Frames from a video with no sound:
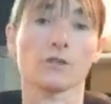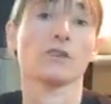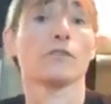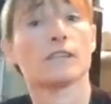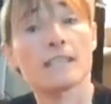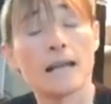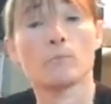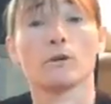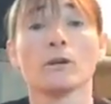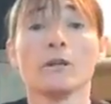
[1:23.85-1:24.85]
So for
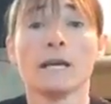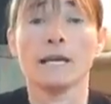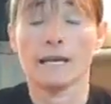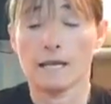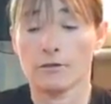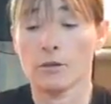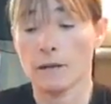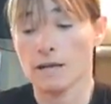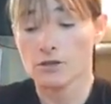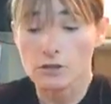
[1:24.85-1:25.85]
example, if you
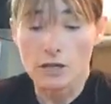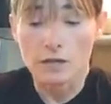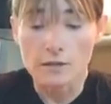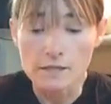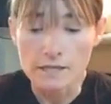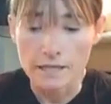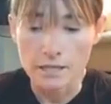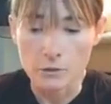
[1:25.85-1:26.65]
asked your dog to sit,